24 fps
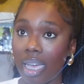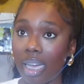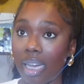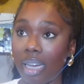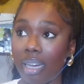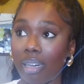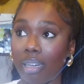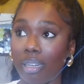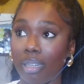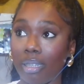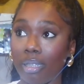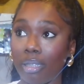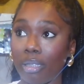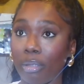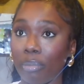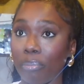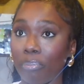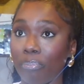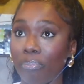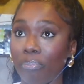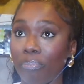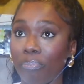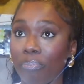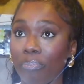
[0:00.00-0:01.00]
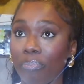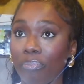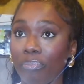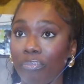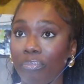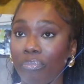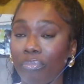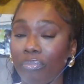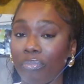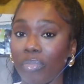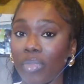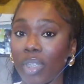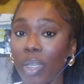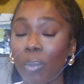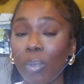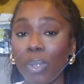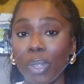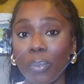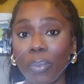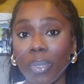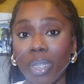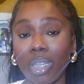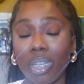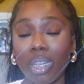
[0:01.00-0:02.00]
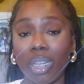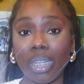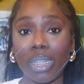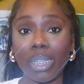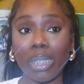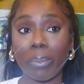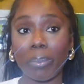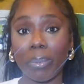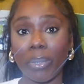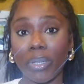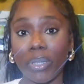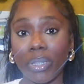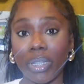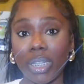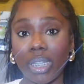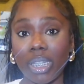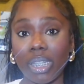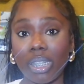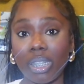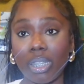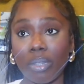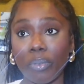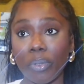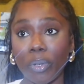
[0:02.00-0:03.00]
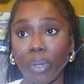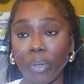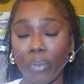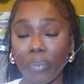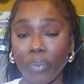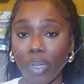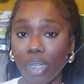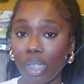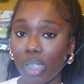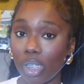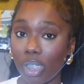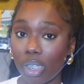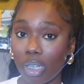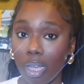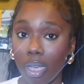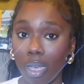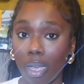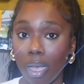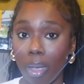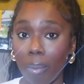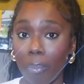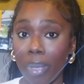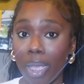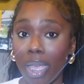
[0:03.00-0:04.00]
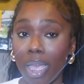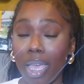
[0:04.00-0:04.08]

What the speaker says: It was a really good experience for a first job.